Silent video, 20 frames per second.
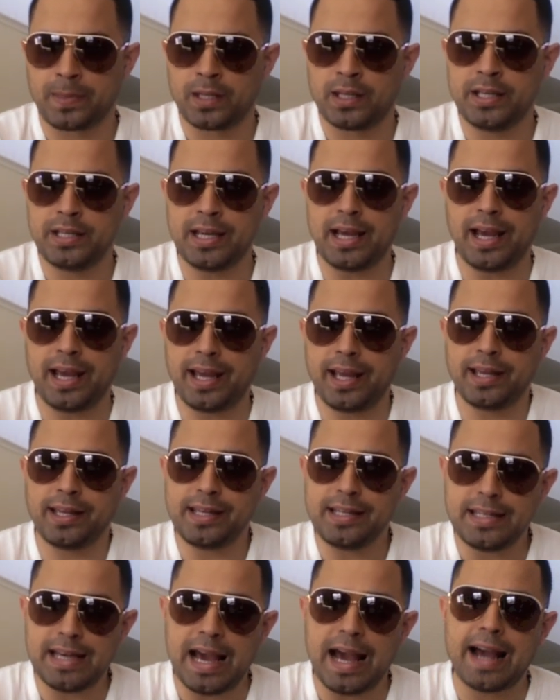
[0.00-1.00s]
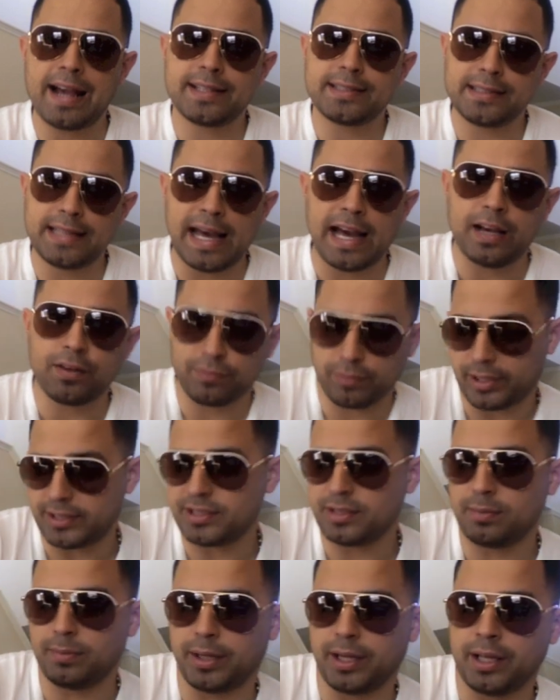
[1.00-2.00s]
He has that
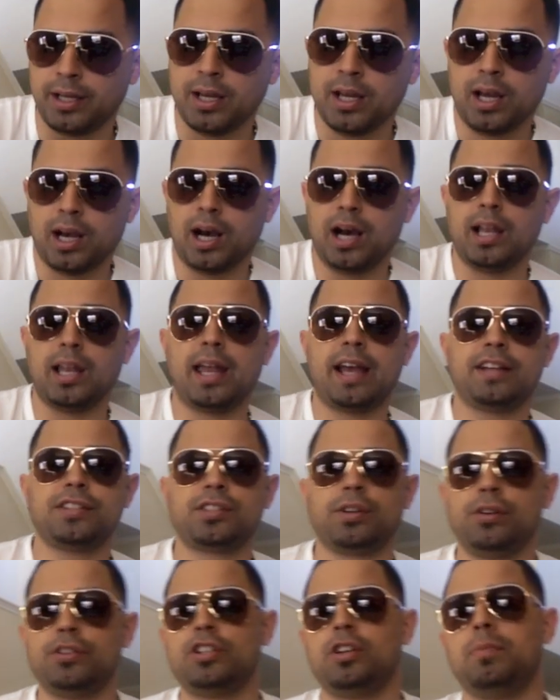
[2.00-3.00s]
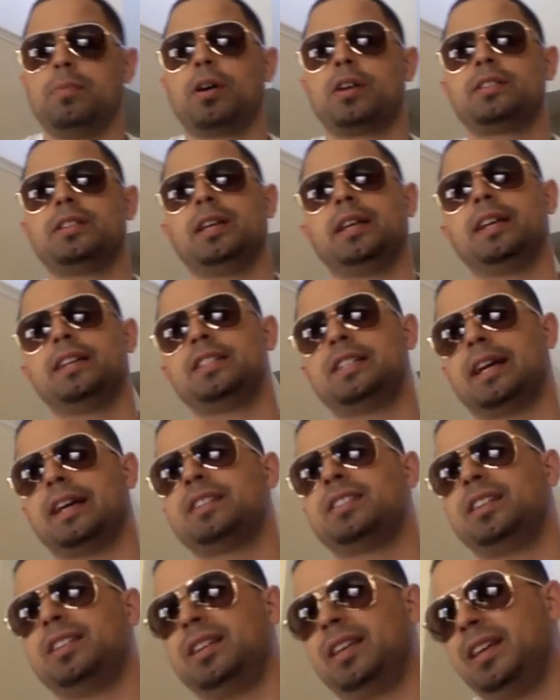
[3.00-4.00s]
resume. Unlike Sergio Martinez,
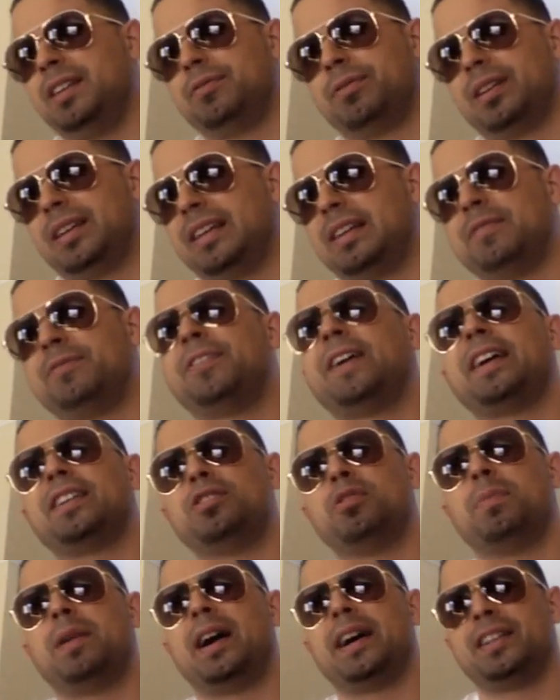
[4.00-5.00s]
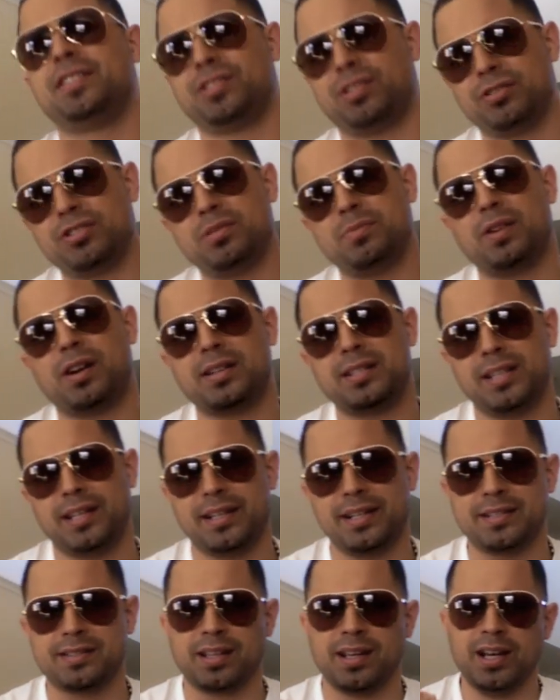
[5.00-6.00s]
yes, he really didn't fight nobody. Sergio
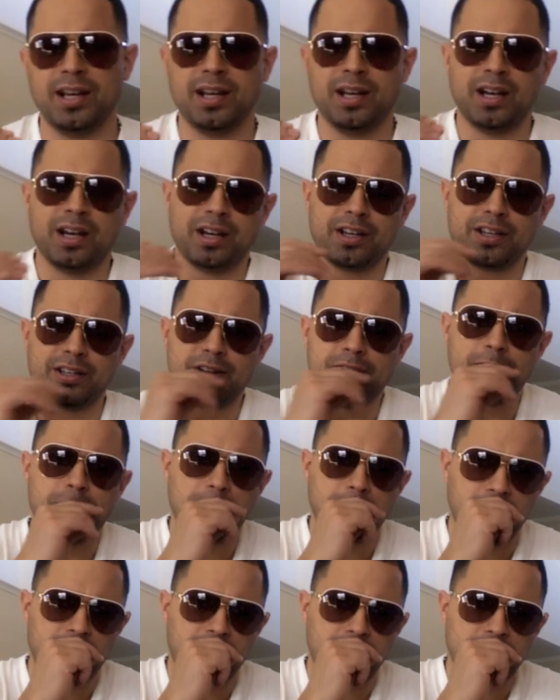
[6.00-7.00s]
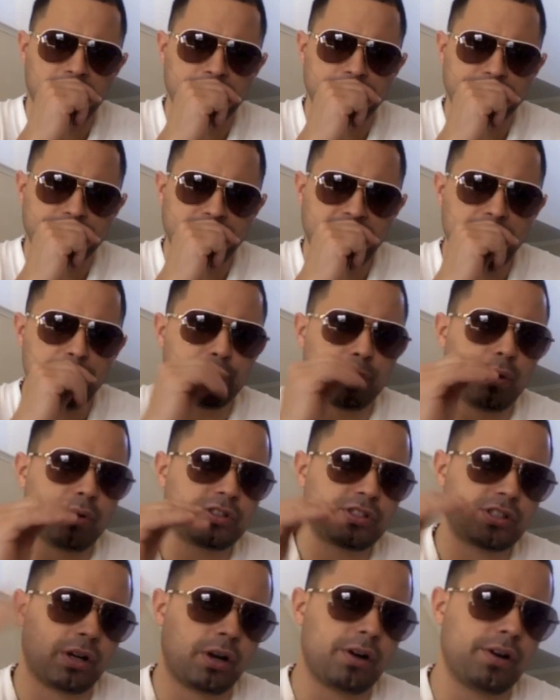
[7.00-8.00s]
Martinez, you know, he broke
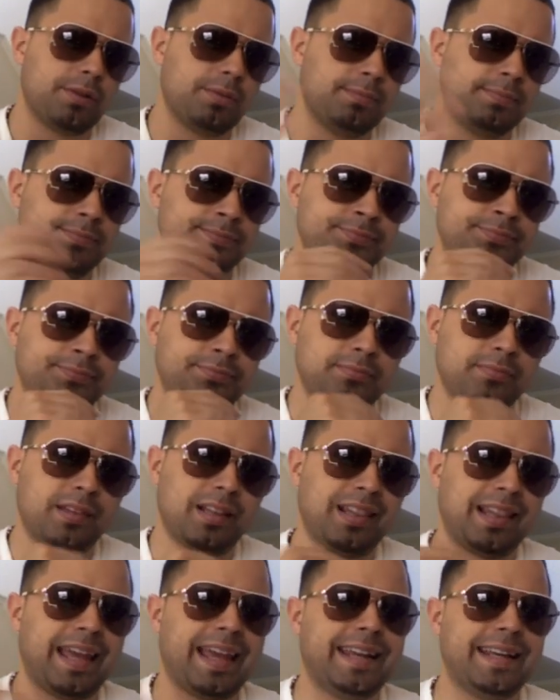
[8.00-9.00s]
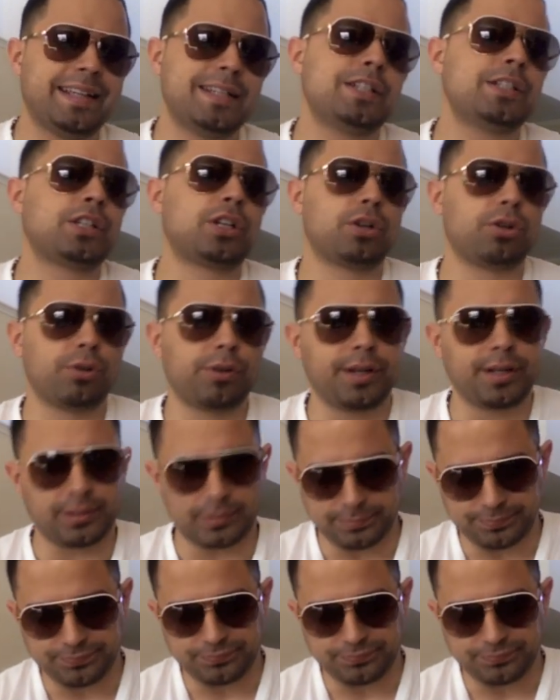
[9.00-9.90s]
stardom late in his career.